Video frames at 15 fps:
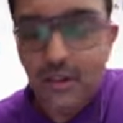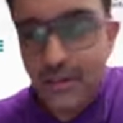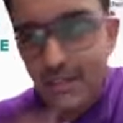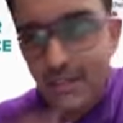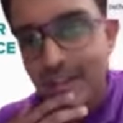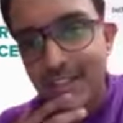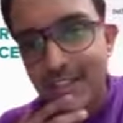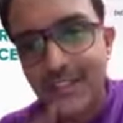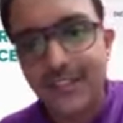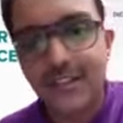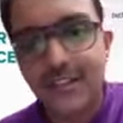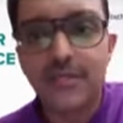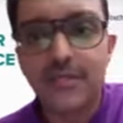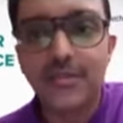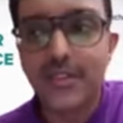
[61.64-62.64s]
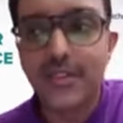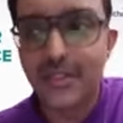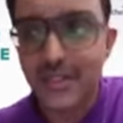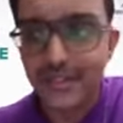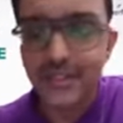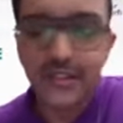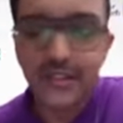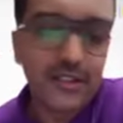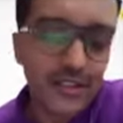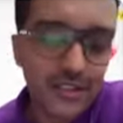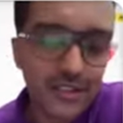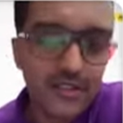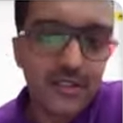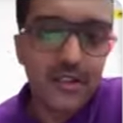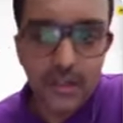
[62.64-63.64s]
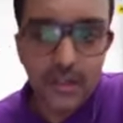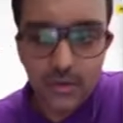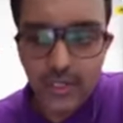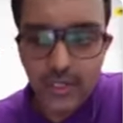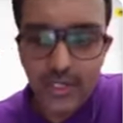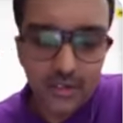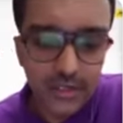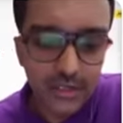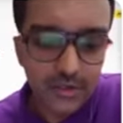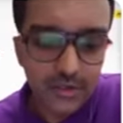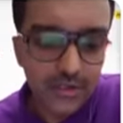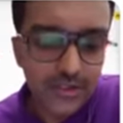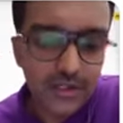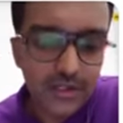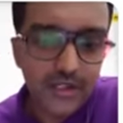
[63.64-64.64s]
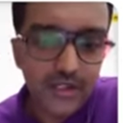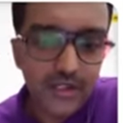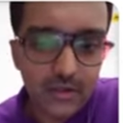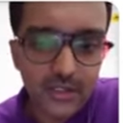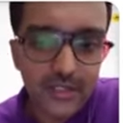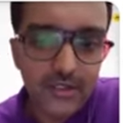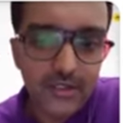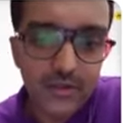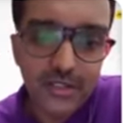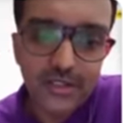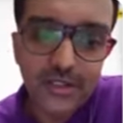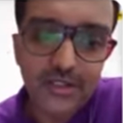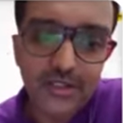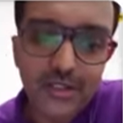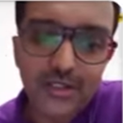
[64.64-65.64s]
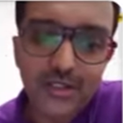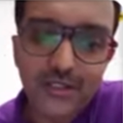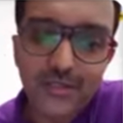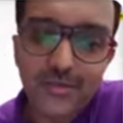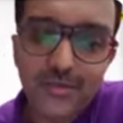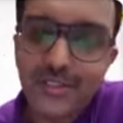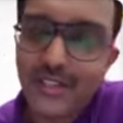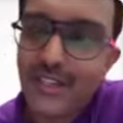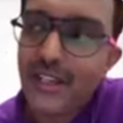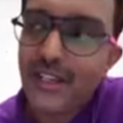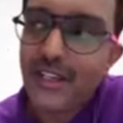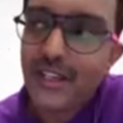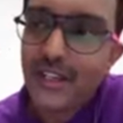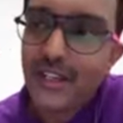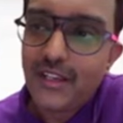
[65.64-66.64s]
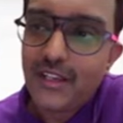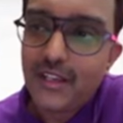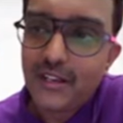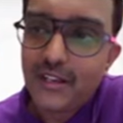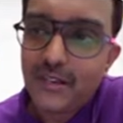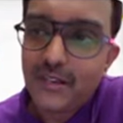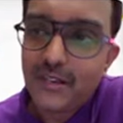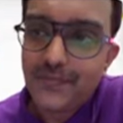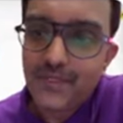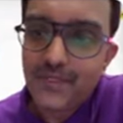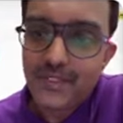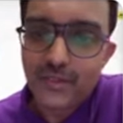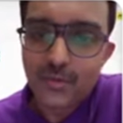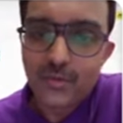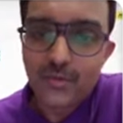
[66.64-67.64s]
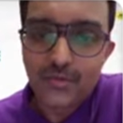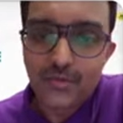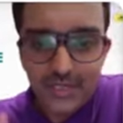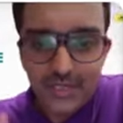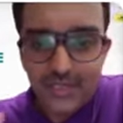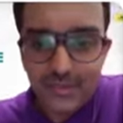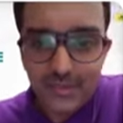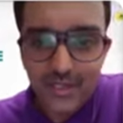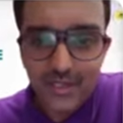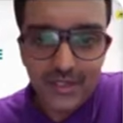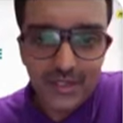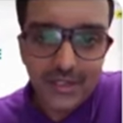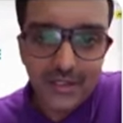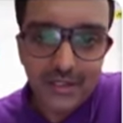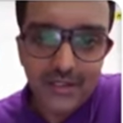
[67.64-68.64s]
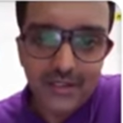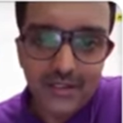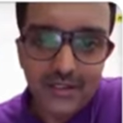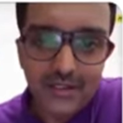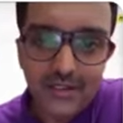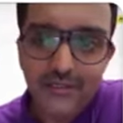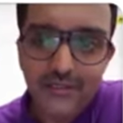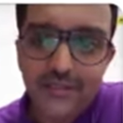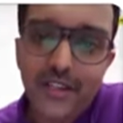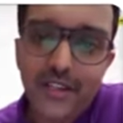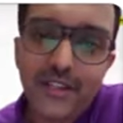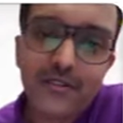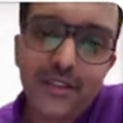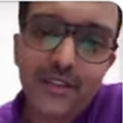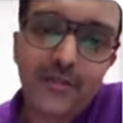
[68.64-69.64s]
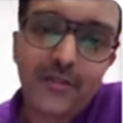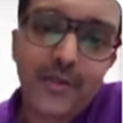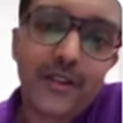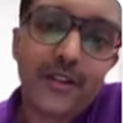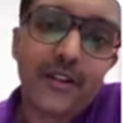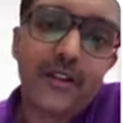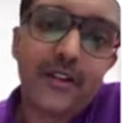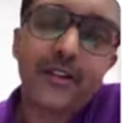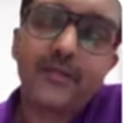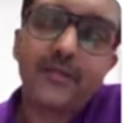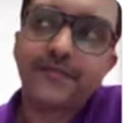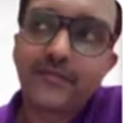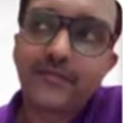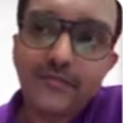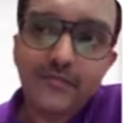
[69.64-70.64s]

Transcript: our strategic customers in this region, including Indonesia, right? All the Southeast Asia customers. Um, so that's me. And Tetherfi, uh, we are um,